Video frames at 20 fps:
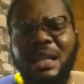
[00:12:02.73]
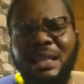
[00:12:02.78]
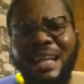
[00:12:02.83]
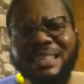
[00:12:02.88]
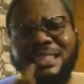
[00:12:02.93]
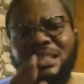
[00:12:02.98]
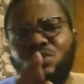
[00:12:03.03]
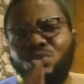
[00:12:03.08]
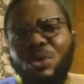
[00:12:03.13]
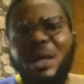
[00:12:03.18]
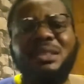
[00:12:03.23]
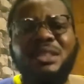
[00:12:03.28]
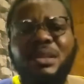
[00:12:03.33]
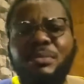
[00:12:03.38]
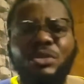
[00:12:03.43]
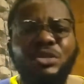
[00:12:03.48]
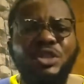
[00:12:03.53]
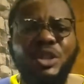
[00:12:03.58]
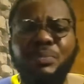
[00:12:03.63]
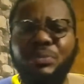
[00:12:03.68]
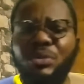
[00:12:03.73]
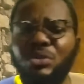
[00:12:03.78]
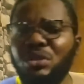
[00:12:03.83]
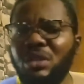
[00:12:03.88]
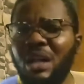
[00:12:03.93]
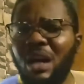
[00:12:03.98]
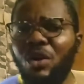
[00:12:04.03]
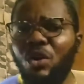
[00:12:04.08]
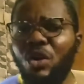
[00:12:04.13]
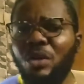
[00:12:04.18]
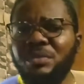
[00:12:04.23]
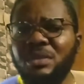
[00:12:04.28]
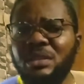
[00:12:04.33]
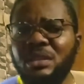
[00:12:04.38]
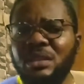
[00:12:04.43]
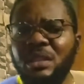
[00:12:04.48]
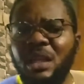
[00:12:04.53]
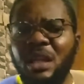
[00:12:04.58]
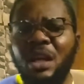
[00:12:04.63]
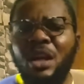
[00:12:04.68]
That is when the music producer comes
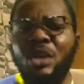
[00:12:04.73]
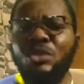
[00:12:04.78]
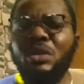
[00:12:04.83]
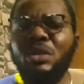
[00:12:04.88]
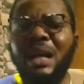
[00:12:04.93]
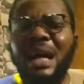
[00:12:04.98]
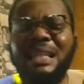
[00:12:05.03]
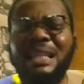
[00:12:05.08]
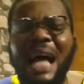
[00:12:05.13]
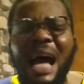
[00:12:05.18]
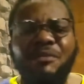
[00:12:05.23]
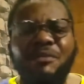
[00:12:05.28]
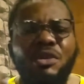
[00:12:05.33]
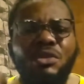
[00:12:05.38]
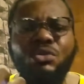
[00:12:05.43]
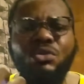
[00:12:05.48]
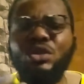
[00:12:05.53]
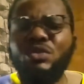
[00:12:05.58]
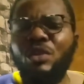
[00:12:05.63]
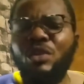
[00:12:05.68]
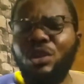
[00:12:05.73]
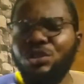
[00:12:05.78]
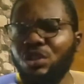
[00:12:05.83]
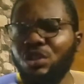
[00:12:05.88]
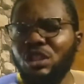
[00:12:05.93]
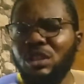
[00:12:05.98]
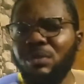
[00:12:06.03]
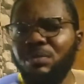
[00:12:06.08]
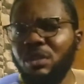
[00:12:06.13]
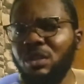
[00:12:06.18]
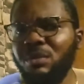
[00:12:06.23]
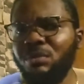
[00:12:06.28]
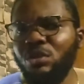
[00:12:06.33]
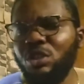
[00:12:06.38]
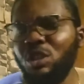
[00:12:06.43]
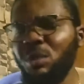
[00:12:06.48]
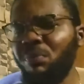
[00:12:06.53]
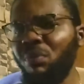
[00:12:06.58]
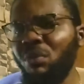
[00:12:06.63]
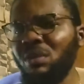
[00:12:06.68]
in. You can have a good relationship with the
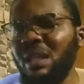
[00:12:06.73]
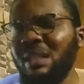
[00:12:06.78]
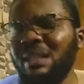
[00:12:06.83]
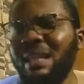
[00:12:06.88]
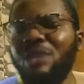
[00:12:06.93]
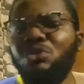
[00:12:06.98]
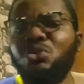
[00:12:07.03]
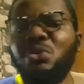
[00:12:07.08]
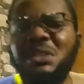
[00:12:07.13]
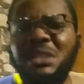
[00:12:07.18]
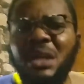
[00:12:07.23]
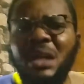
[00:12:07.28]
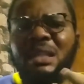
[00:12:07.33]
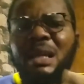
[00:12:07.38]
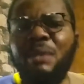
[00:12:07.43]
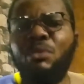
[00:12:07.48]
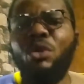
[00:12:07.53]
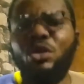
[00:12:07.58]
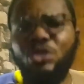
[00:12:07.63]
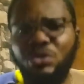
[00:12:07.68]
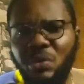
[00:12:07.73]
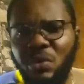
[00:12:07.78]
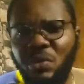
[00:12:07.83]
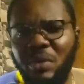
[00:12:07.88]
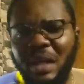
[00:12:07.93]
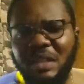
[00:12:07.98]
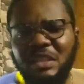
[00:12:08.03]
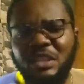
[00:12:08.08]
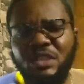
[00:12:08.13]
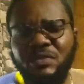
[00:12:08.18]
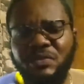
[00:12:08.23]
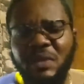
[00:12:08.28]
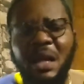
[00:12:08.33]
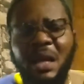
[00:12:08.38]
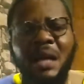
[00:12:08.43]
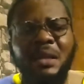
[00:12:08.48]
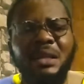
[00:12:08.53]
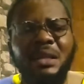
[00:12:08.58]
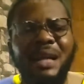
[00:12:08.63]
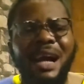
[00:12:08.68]
music producer, then you tell them what you want to achieve.
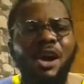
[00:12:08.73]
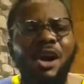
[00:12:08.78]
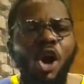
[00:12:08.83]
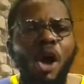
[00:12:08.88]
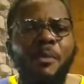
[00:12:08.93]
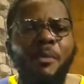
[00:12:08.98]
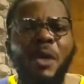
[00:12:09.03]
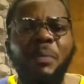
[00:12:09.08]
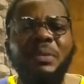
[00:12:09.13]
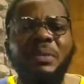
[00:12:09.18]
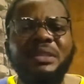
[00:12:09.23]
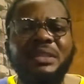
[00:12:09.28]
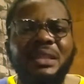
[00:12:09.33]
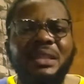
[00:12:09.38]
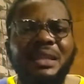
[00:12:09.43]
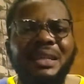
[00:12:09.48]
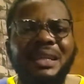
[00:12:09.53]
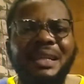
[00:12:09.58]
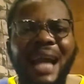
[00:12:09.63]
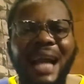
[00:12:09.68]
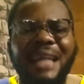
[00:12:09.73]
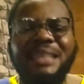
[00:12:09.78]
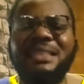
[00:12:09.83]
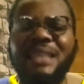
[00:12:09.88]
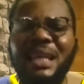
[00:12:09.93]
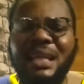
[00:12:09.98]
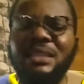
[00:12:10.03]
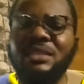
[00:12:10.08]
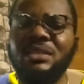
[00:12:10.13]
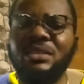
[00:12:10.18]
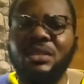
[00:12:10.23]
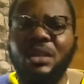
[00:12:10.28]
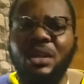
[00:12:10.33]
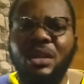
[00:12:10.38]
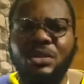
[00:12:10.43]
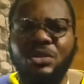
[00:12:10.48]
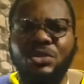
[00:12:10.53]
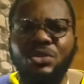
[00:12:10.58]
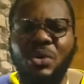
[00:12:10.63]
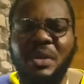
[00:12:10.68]
They can come up with gadgets,
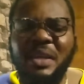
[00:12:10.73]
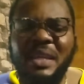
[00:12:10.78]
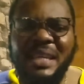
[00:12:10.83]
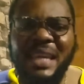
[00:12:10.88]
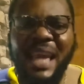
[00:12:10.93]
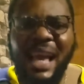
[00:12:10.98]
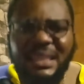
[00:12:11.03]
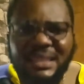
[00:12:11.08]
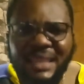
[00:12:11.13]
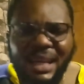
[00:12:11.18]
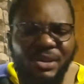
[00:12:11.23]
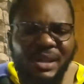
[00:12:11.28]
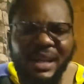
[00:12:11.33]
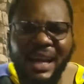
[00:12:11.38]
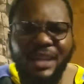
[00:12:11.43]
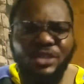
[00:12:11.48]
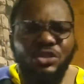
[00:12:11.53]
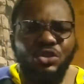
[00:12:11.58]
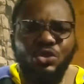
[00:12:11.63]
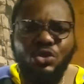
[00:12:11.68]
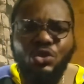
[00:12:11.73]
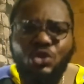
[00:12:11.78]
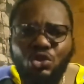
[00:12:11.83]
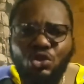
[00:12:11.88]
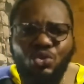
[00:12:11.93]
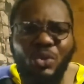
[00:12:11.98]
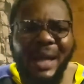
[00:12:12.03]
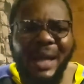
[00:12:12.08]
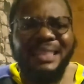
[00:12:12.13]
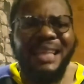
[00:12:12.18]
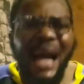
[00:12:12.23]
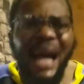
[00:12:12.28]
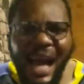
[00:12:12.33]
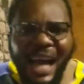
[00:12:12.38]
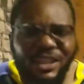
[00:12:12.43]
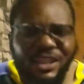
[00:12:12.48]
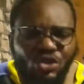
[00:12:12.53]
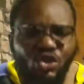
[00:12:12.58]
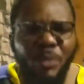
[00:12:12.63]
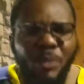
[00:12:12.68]
you know, gears that you can use to
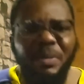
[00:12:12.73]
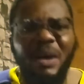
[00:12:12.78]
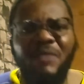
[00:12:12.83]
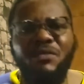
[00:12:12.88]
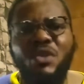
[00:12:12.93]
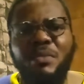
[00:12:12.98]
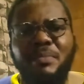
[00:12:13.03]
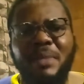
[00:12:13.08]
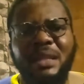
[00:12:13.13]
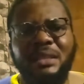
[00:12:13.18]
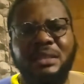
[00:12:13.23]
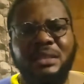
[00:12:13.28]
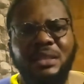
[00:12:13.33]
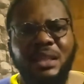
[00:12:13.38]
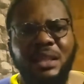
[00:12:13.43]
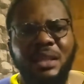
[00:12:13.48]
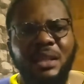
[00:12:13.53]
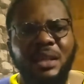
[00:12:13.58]
enhance your performance.